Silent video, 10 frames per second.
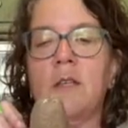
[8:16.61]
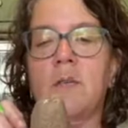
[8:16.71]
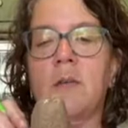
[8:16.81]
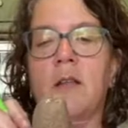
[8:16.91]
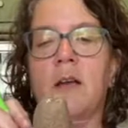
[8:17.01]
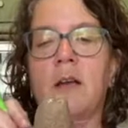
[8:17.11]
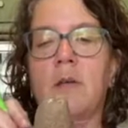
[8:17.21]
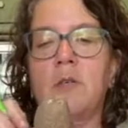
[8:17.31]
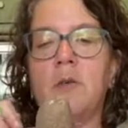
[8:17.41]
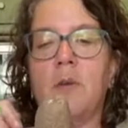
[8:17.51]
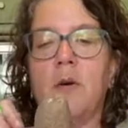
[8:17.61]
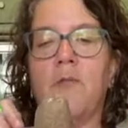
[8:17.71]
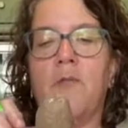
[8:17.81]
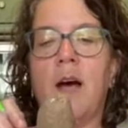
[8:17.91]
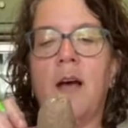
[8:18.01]
So I'm going to line up
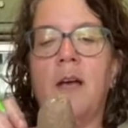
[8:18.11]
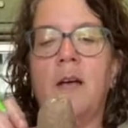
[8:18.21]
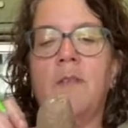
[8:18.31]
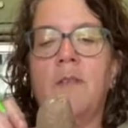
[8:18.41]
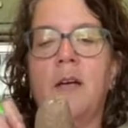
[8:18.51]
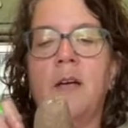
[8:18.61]
2.5,